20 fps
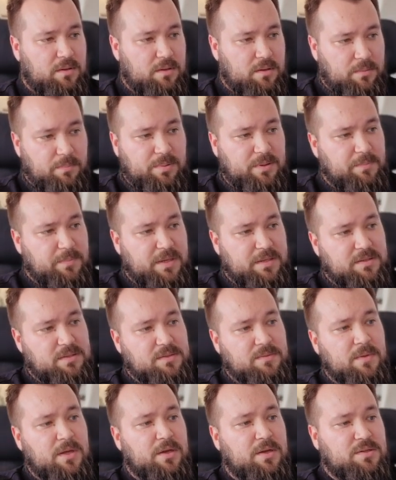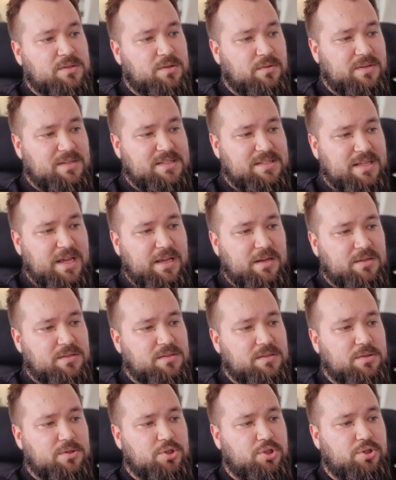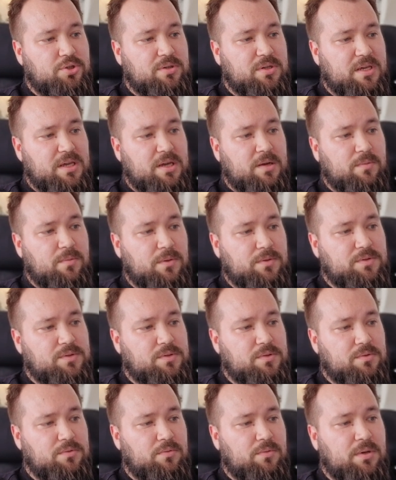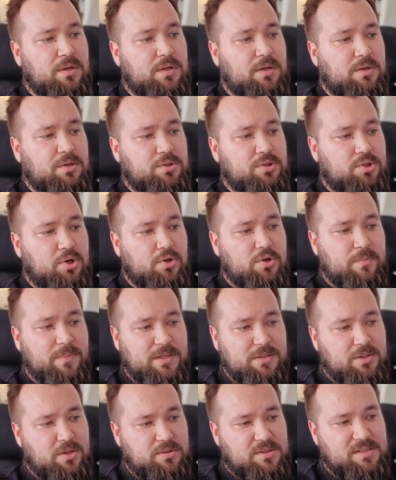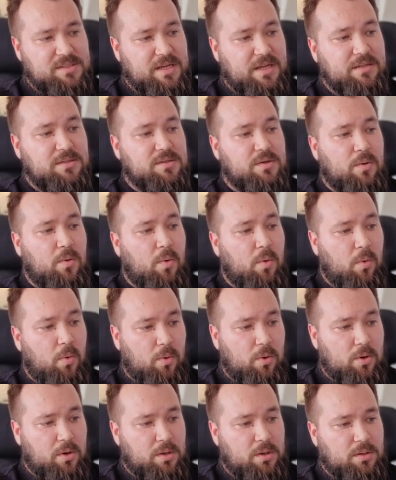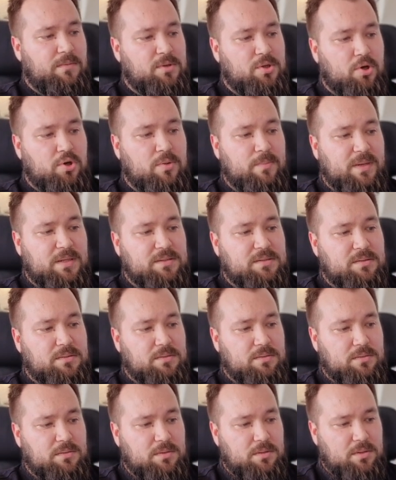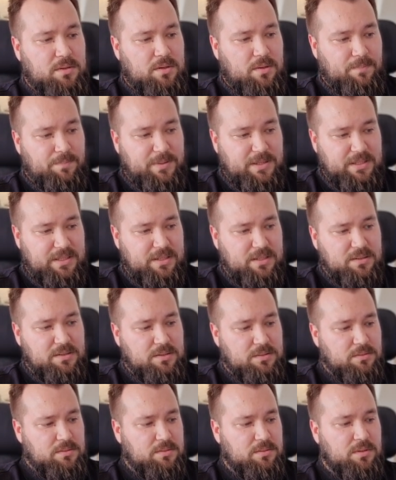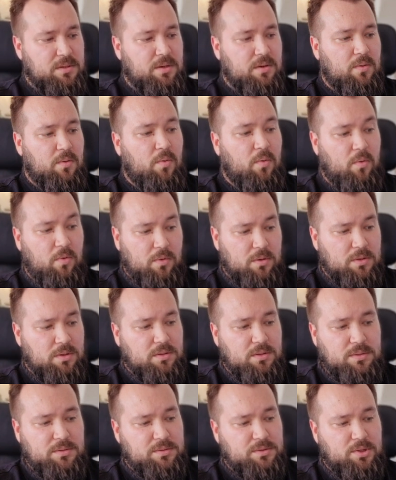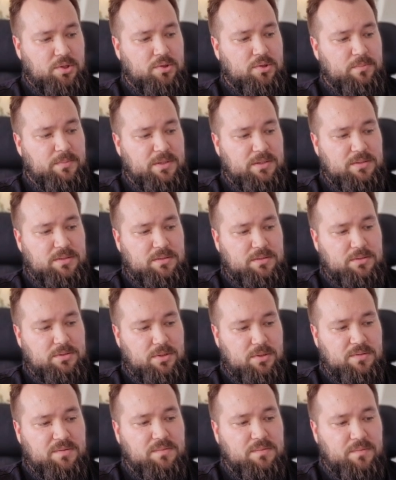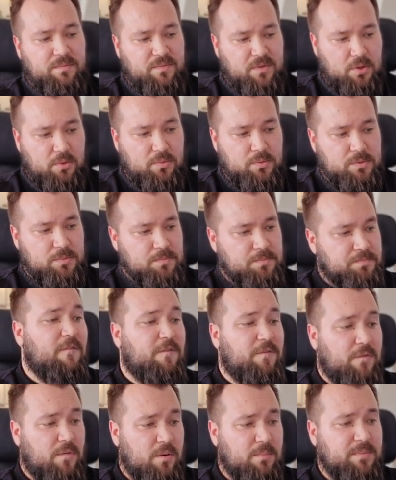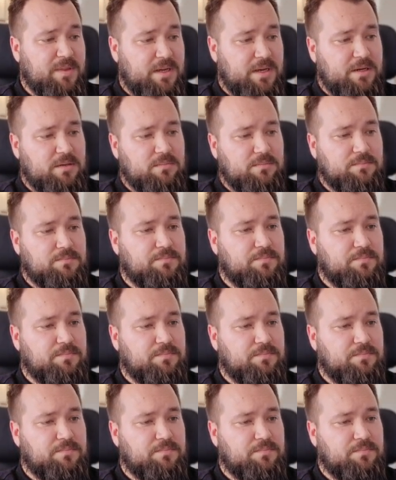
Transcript: implemented. So the status should equal to document.sent or document completed or document.viewed. From there,